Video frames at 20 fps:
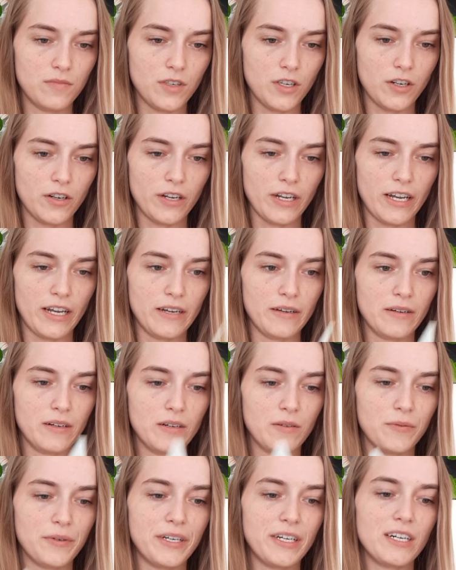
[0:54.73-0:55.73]
Okay,
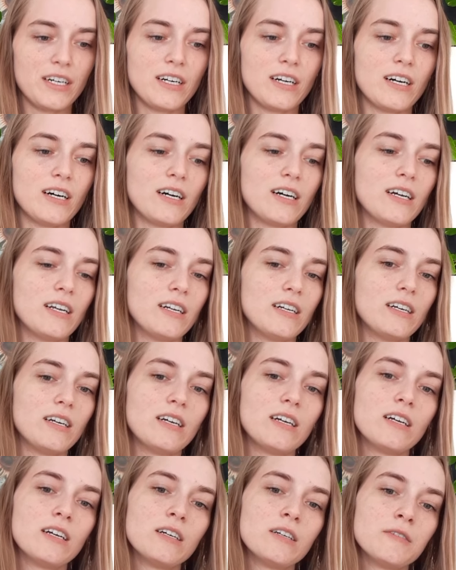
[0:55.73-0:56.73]
we are
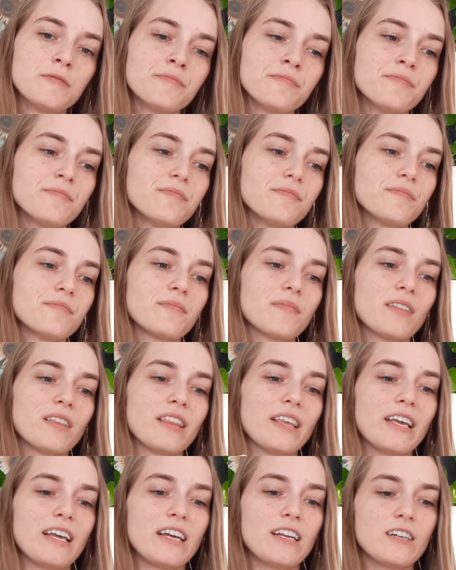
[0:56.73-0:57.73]
on
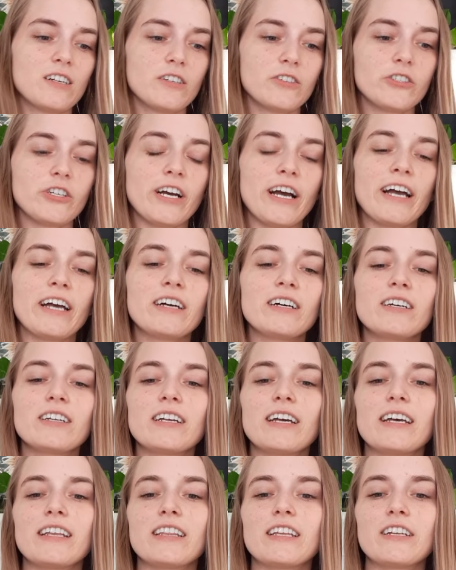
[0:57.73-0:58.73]
The Inner Child
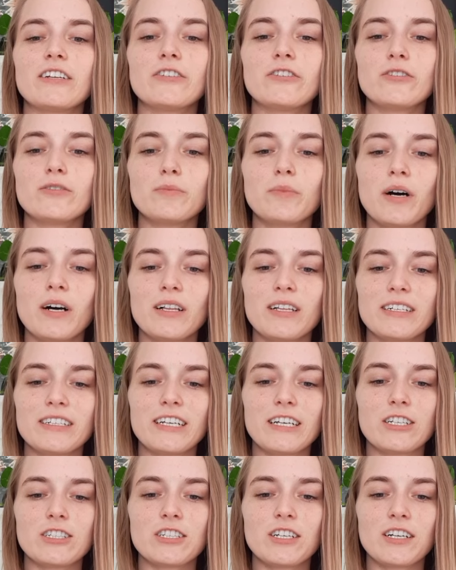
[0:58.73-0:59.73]
and the Nude
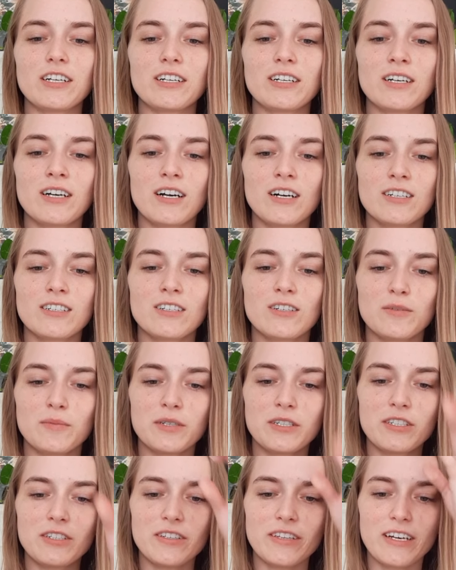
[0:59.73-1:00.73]
Politician,
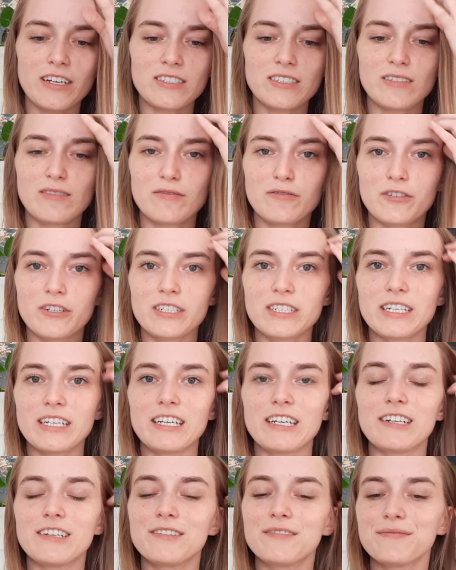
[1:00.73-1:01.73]
October
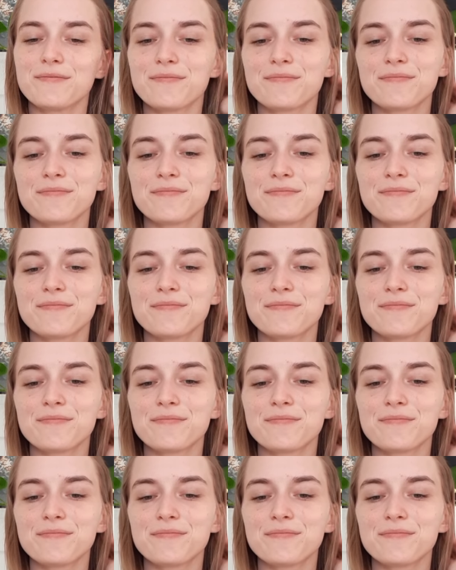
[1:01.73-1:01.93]
2014.